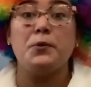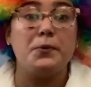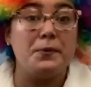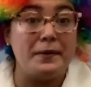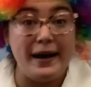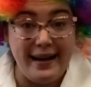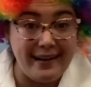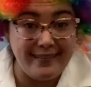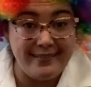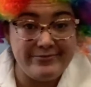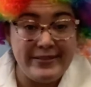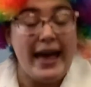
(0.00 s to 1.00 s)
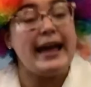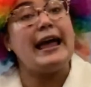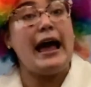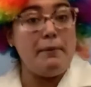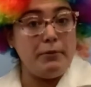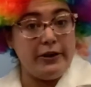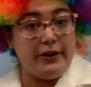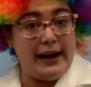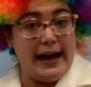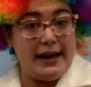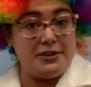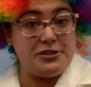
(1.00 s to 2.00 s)
Well,
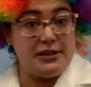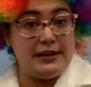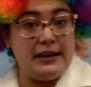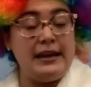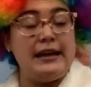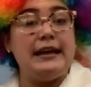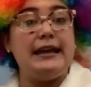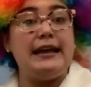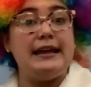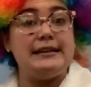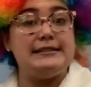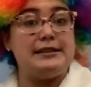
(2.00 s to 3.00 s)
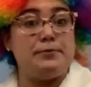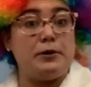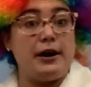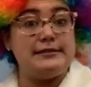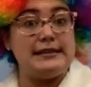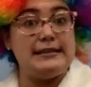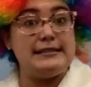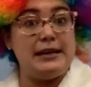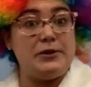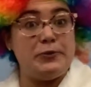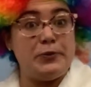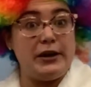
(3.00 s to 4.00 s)
capillary action is the process
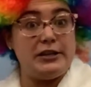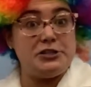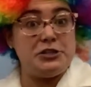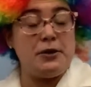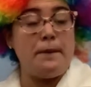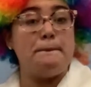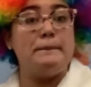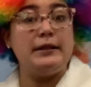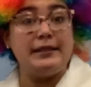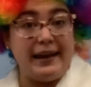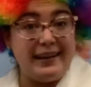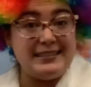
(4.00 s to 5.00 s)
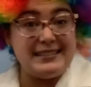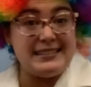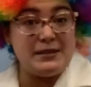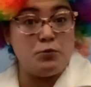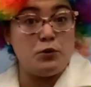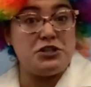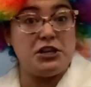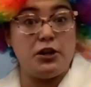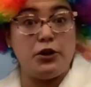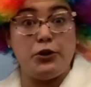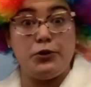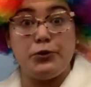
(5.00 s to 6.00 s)
in which plants, which
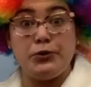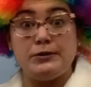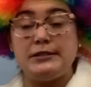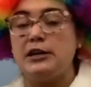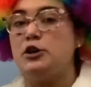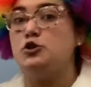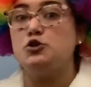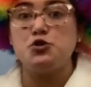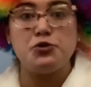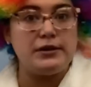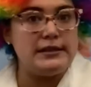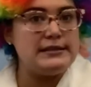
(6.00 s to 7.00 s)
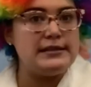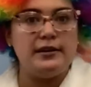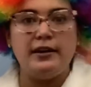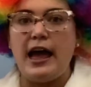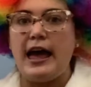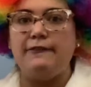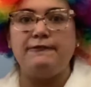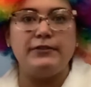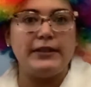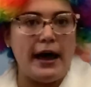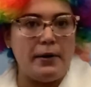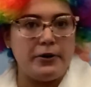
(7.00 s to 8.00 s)
includes trees, and
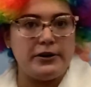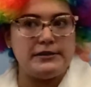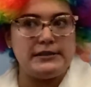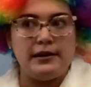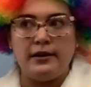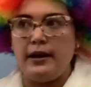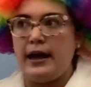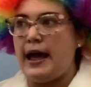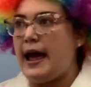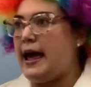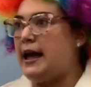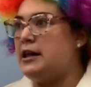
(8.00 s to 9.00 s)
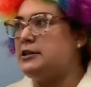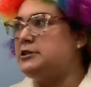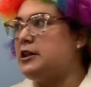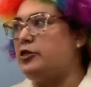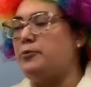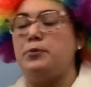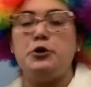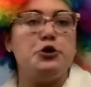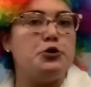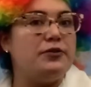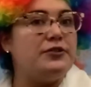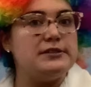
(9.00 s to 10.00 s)
flowers and the
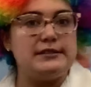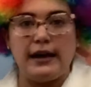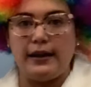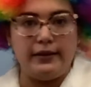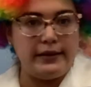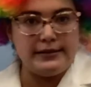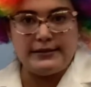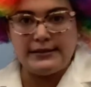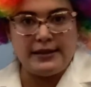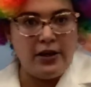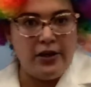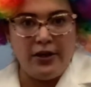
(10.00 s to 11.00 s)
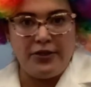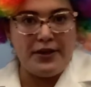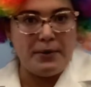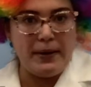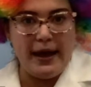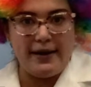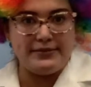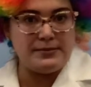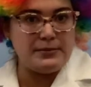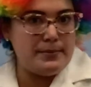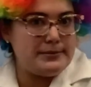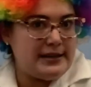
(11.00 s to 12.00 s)
beautiful succulents that we have
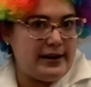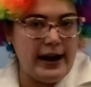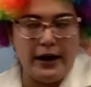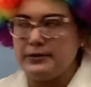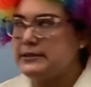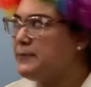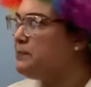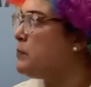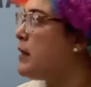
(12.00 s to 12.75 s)
sometimes in our house.